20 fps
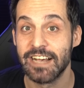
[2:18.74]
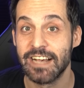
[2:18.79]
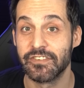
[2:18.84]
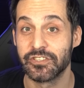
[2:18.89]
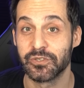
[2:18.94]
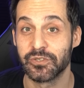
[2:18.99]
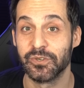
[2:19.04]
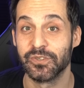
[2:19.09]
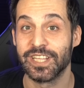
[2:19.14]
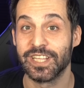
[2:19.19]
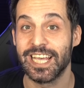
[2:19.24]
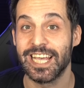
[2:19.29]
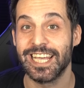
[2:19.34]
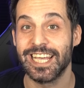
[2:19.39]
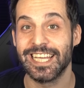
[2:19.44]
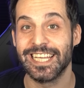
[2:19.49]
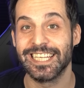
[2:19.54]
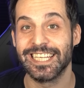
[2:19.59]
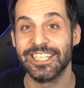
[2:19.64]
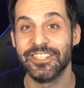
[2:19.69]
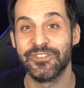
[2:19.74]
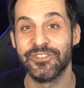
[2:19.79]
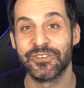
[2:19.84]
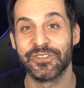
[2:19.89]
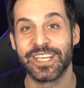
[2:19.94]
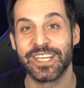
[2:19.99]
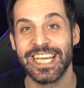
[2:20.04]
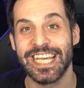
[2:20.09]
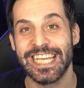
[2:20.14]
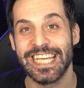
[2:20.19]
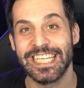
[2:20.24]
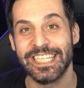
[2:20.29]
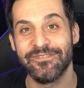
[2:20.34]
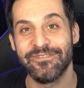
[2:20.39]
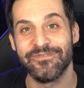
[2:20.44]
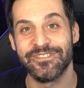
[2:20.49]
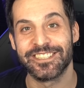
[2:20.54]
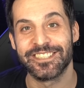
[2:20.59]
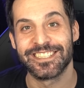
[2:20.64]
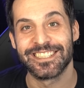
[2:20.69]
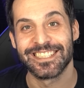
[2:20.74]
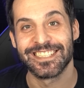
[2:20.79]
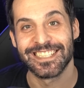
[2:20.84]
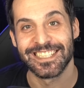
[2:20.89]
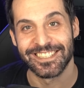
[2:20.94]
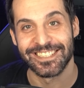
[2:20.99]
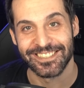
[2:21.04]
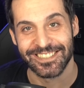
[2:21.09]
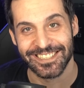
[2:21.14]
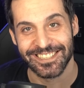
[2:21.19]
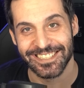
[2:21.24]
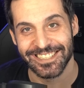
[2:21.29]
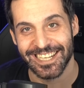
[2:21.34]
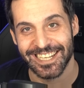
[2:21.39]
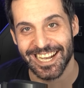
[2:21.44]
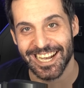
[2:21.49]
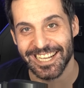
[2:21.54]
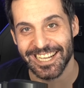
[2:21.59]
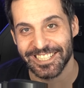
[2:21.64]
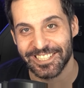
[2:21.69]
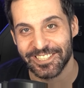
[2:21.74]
a solid day. Enjoy the games. And I'll see you guys